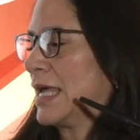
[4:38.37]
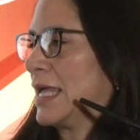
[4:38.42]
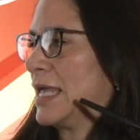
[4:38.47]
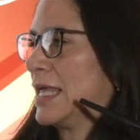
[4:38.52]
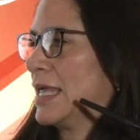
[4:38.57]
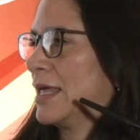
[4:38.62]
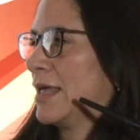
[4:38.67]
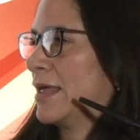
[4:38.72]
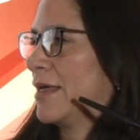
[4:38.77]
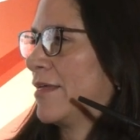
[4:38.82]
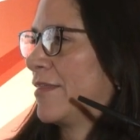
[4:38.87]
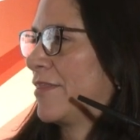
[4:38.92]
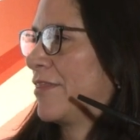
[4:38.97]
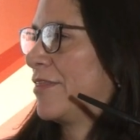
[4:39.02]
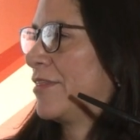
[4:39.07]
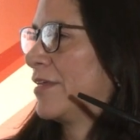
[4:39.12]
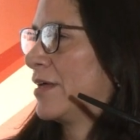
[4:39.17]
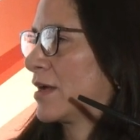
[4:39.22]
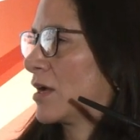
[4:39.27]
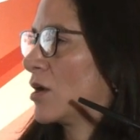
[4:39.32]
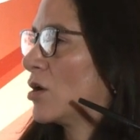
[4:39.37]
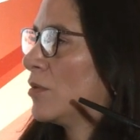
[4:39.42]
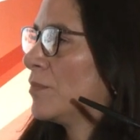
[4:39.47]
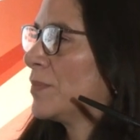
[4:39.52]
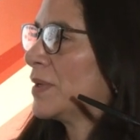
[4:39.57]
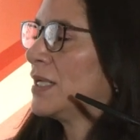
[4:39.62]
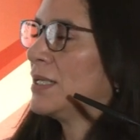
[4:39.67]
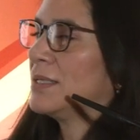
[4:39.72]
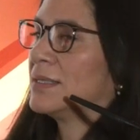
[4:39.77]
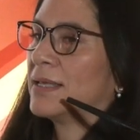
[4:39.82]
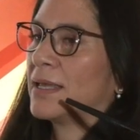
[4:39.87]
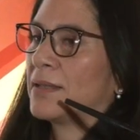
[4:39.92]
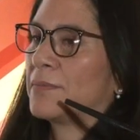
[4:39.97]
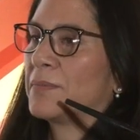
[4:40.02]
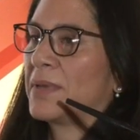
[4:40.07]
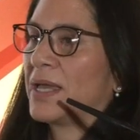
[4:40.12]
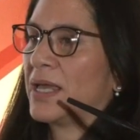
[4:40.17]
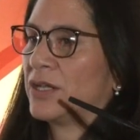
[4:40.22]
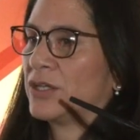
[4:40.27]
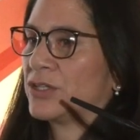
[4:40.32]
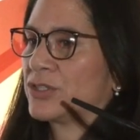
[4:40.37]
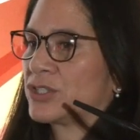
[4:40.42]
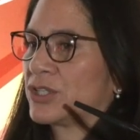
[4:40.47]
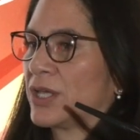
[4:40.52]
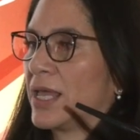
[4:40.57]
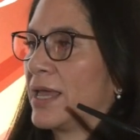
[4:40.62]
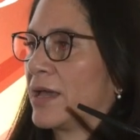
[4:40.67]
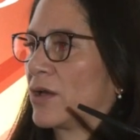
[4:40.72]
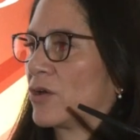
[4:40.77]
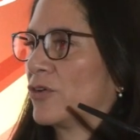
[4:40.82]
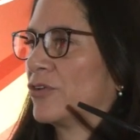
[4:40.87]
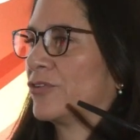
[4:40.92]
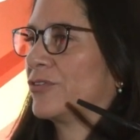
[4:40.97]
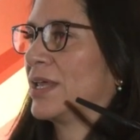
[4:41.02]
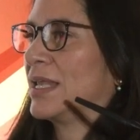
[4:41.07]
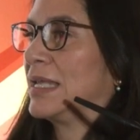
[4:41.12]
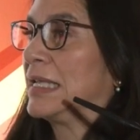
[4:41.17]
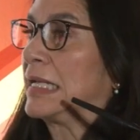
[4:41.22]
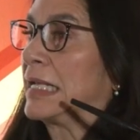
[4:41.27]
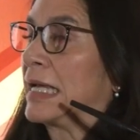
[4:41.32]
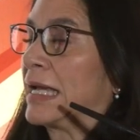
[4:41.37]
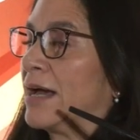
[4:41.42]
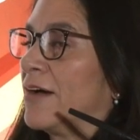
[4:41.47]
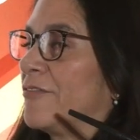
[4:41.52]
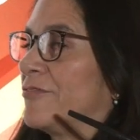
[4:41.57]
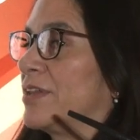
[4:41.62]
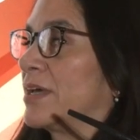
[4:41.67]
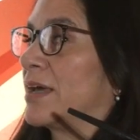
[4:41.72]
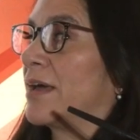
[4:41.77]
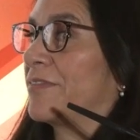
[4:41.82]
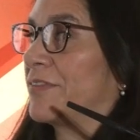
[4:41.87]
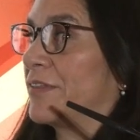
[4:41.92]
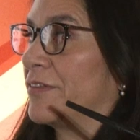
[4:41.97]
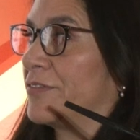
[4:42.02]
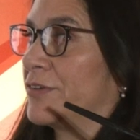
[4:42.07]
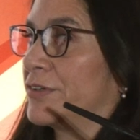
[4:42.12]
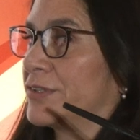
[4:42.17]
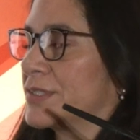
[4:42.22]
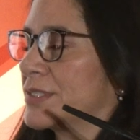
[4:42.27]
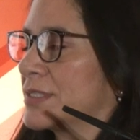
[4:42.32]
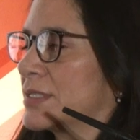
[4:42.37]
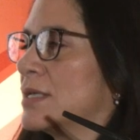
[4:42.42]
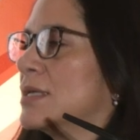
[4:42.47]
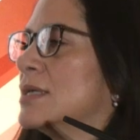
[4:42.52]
the company that managed echoes, they didn't have the catheters